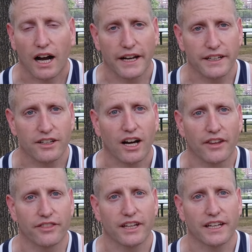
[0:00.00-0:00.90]
I did
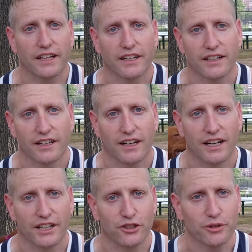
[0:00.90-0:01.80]
not think
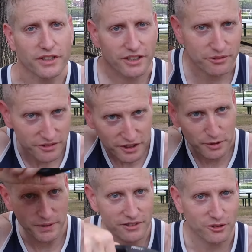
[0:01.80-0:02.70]
uh, doing this was
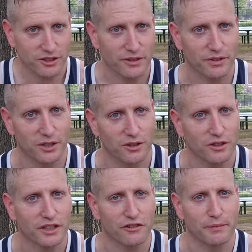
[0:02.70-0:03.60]
going to be so
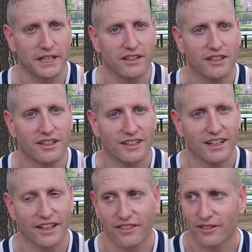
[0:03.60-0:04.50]
difficult because my
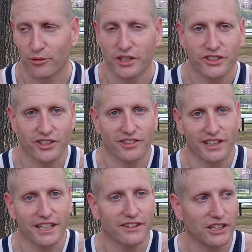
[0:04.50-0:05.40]
dog, I was just
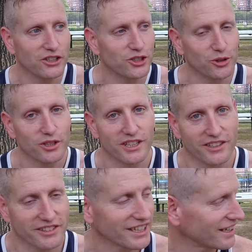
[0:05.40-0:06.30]
laying there chewing
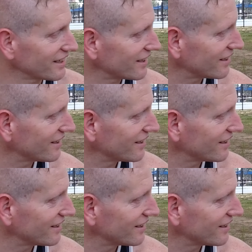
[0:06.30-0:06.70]
on a stick.